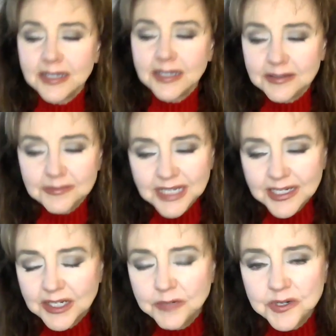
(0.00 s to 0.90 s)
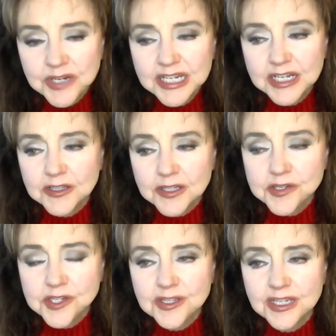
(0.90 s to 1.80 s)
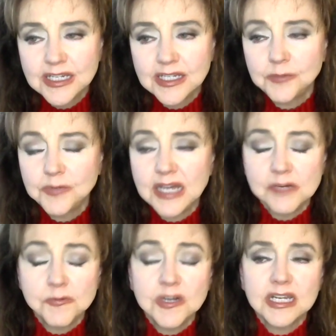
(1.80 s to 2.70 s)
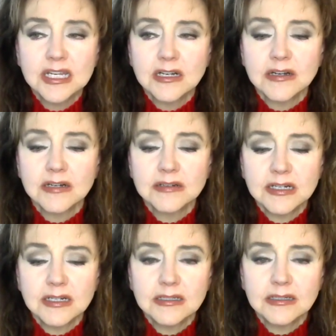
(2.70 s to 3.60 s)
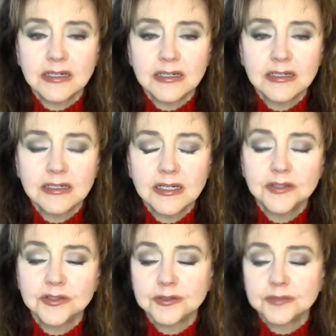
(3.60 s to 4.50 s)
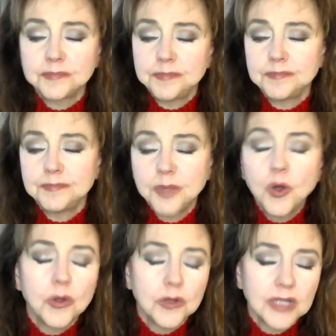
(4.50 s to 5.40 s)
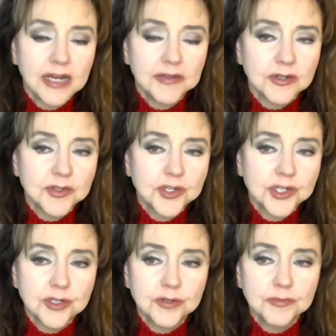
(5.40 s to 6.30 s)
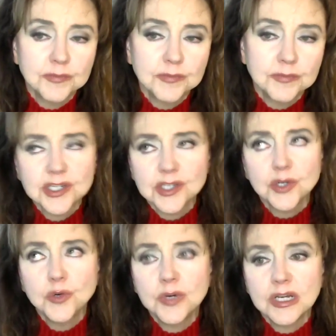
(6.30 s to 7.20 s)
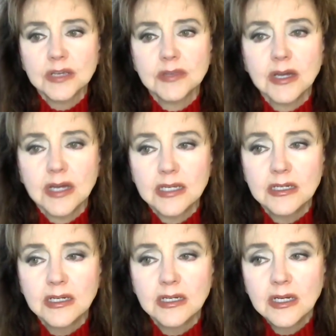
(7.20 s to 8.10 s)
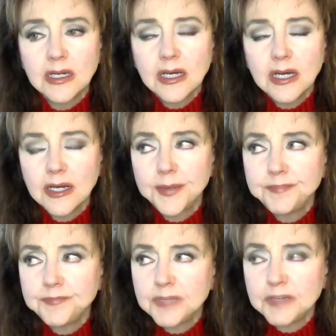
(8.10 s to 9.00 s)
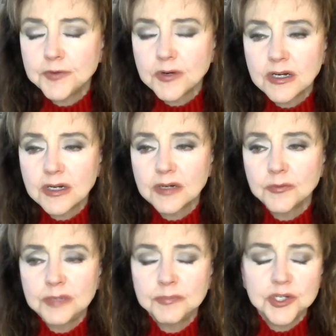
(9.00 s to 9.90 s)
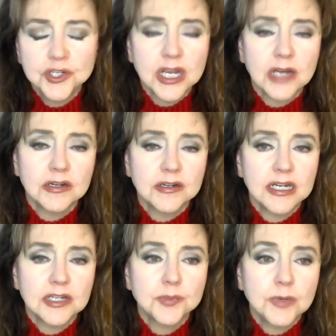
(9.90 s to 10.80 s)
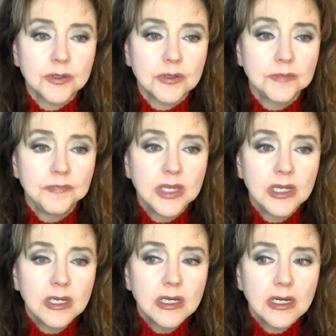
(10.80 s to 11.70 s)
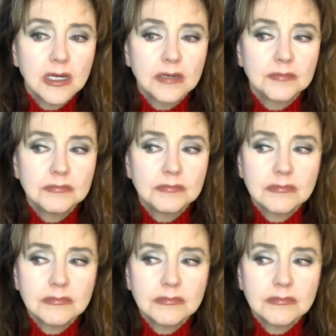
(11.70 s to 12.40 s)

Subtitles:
It, and we're getting close to the end, and I want to get our other poll out there soon. But just as a quick thought, before we push out our next poll, um,